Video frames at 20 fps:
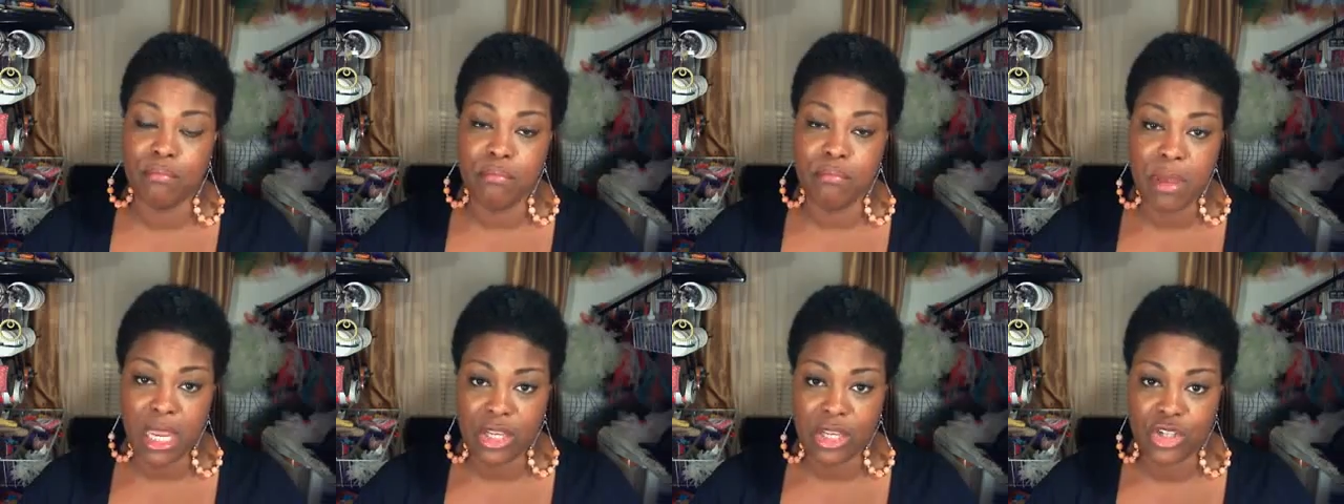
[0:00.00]

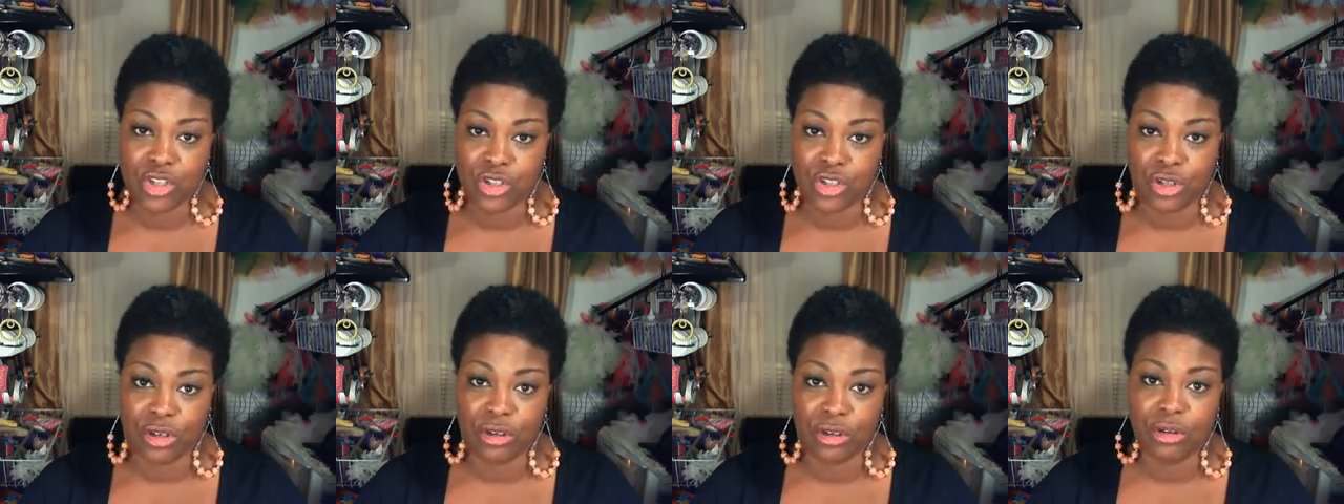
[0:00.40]

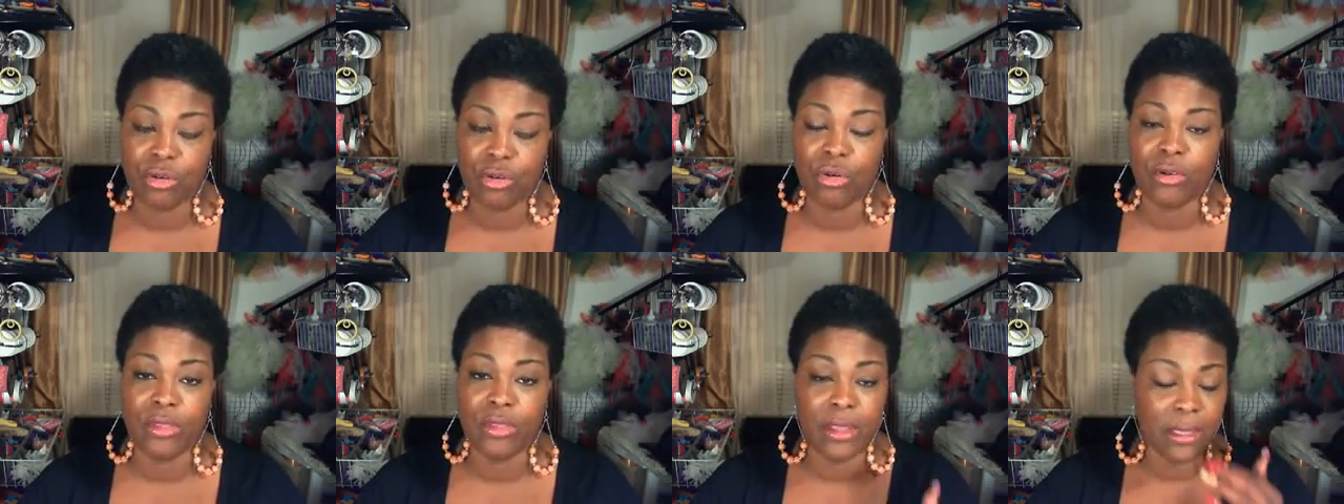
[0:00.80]

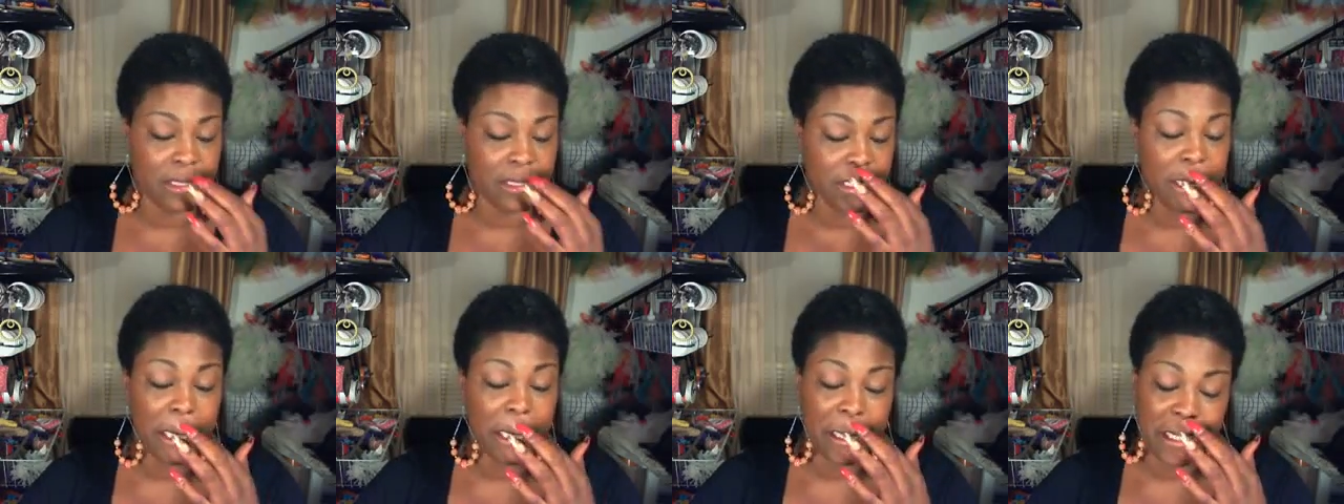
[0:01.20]
mixture, or
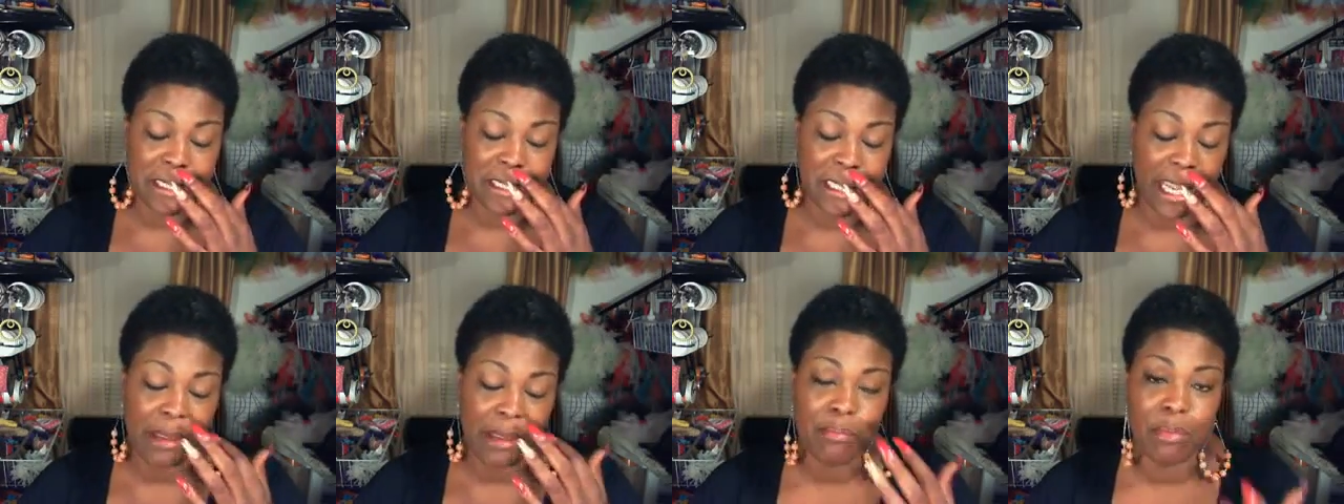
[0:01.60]
the
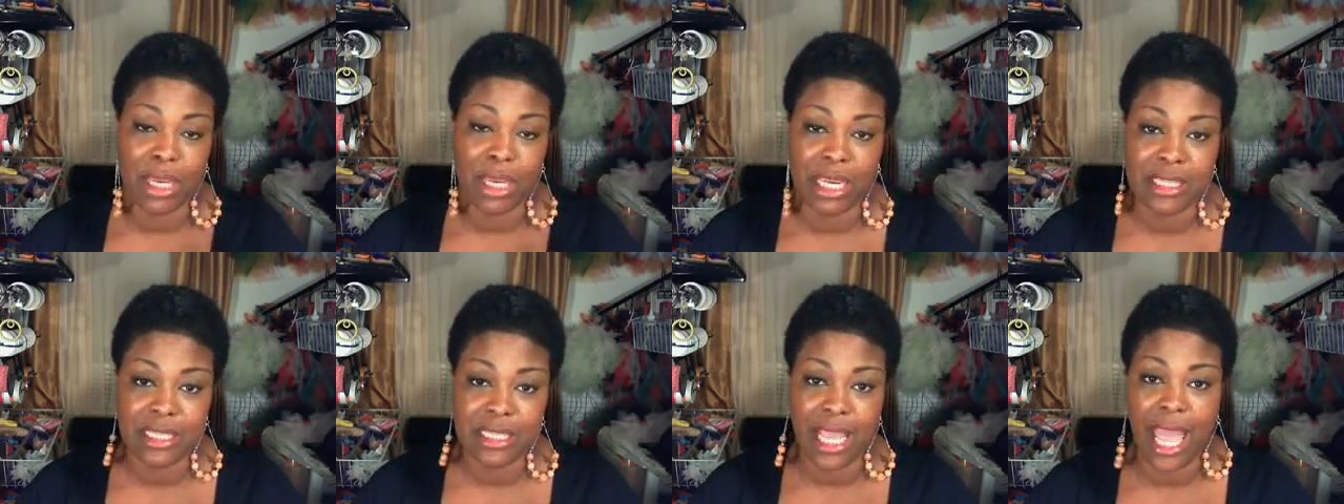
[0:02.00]

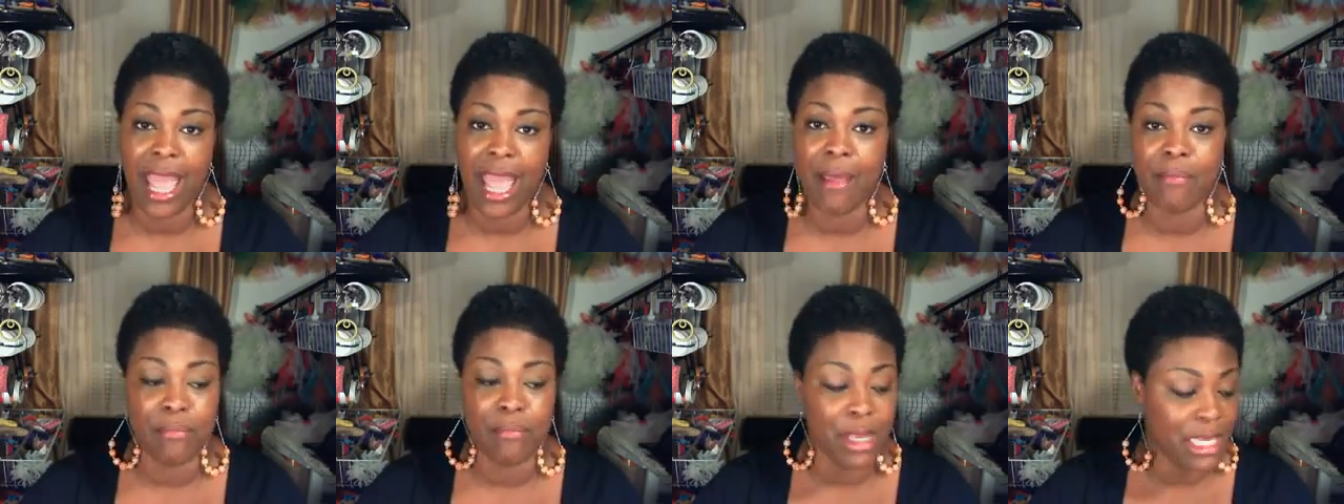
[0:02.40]
same mix,
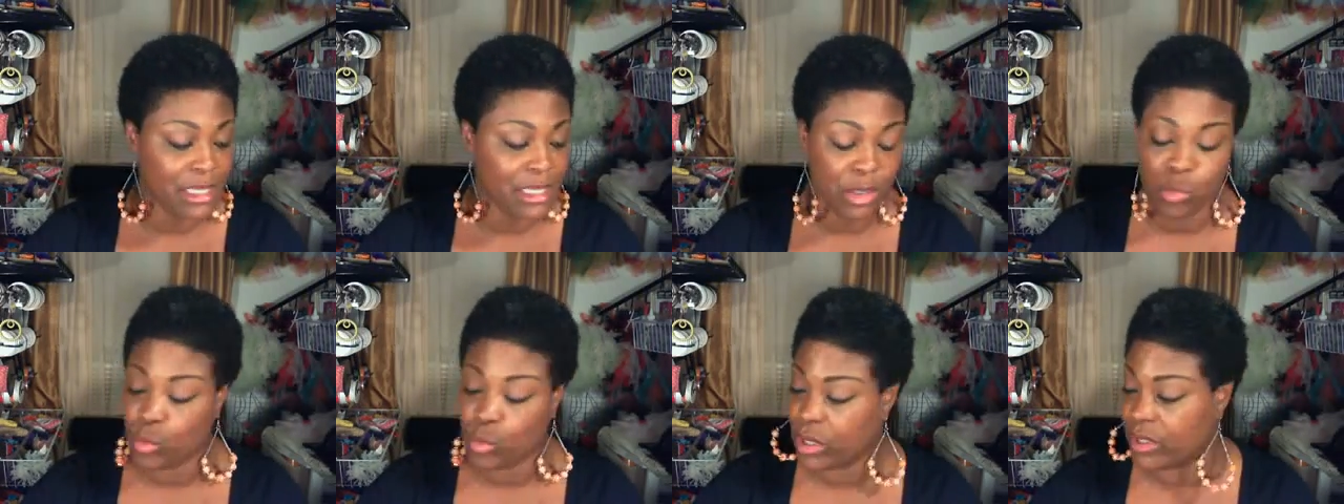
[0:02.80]
and
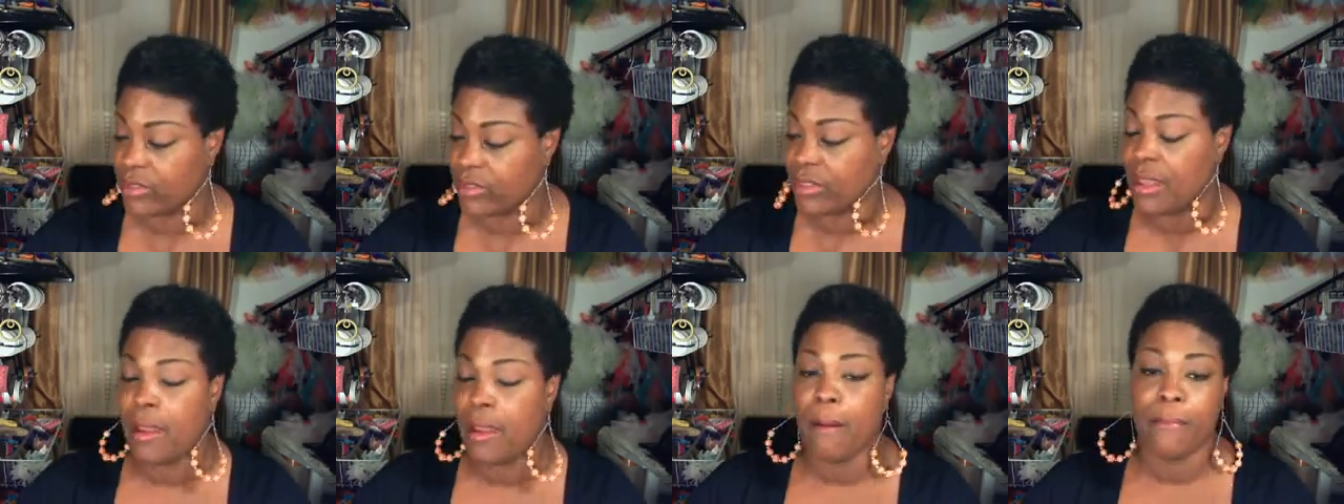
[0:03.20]
mix it
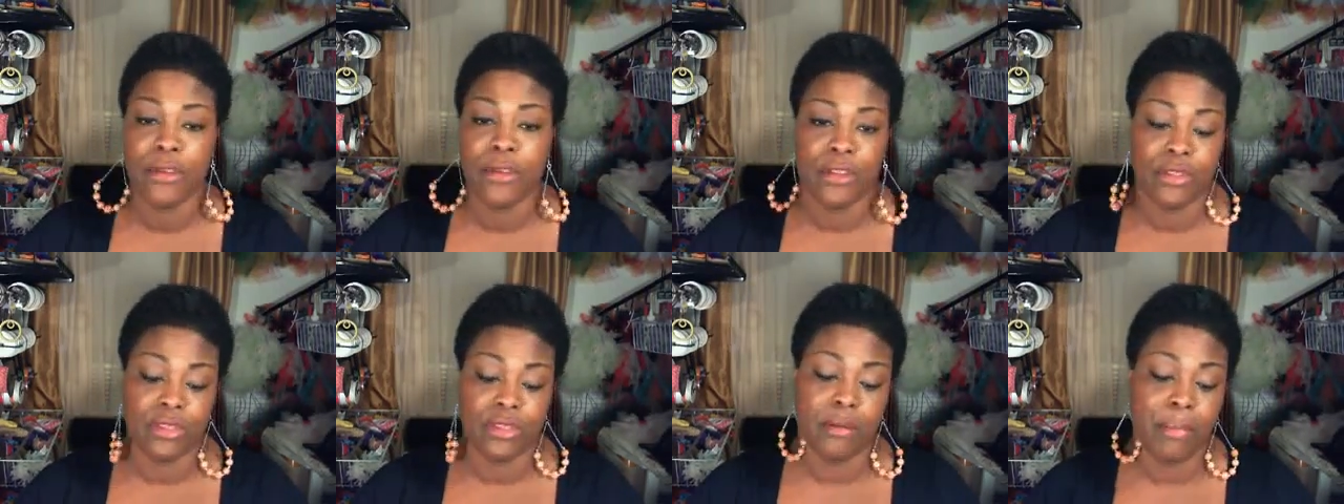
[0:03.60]
with
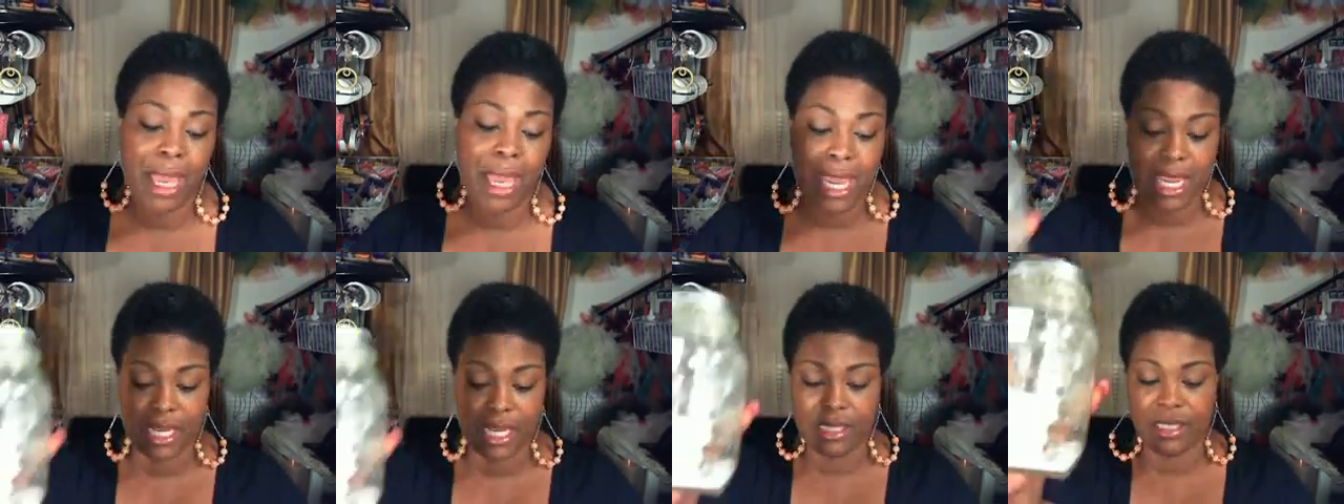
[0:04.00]
the
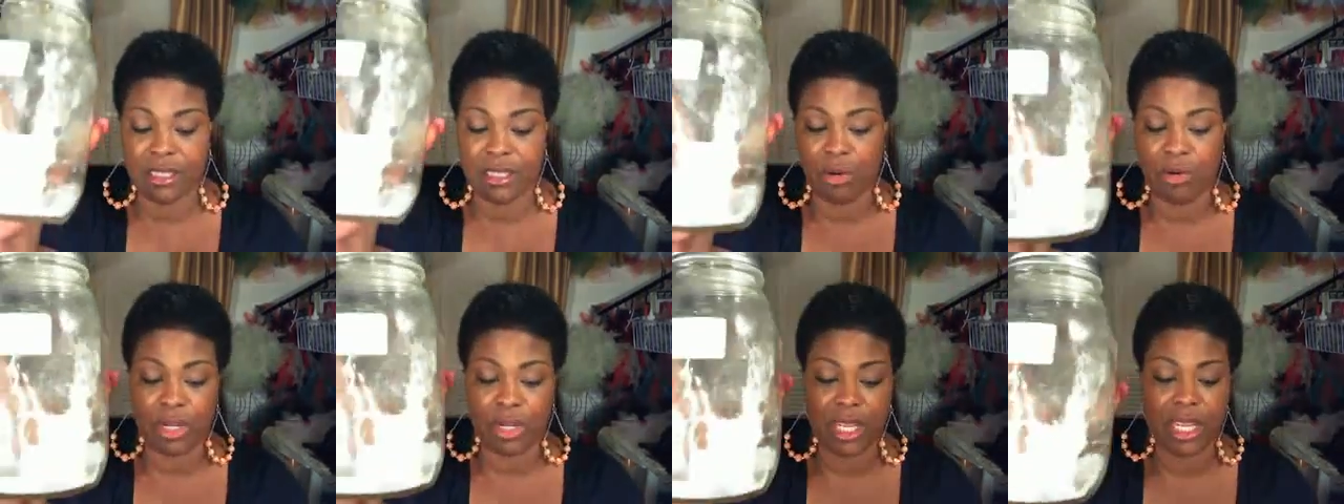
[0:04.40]

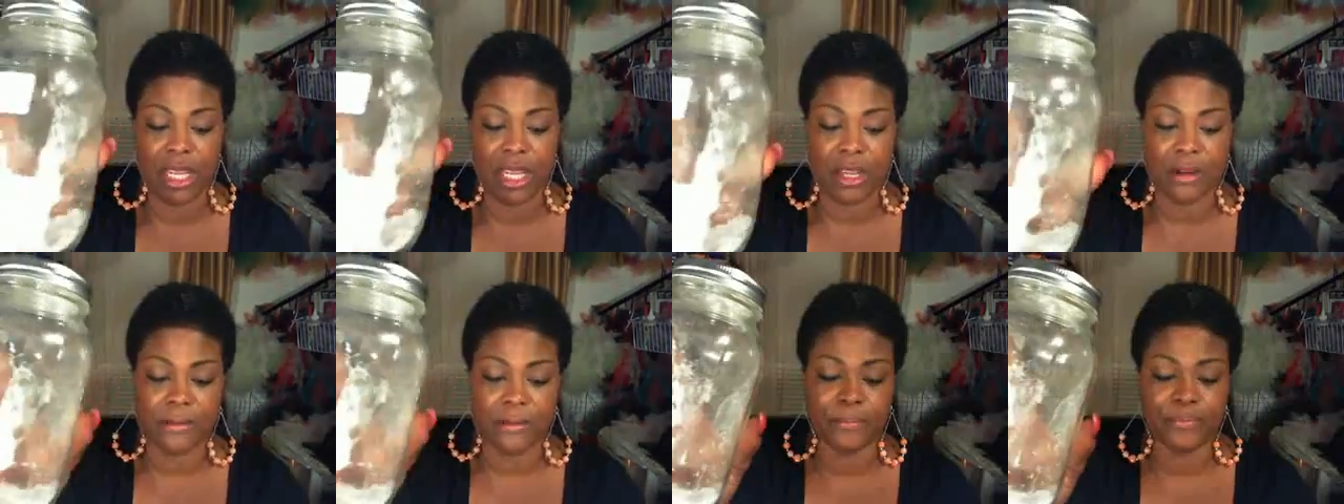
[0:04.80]
baking soda
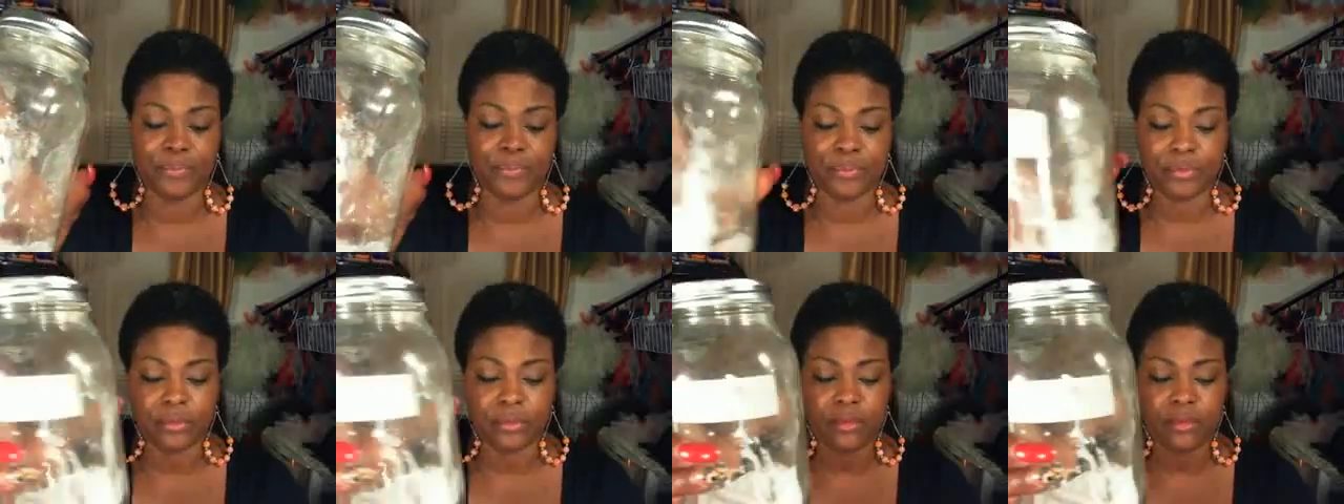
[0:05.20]
here.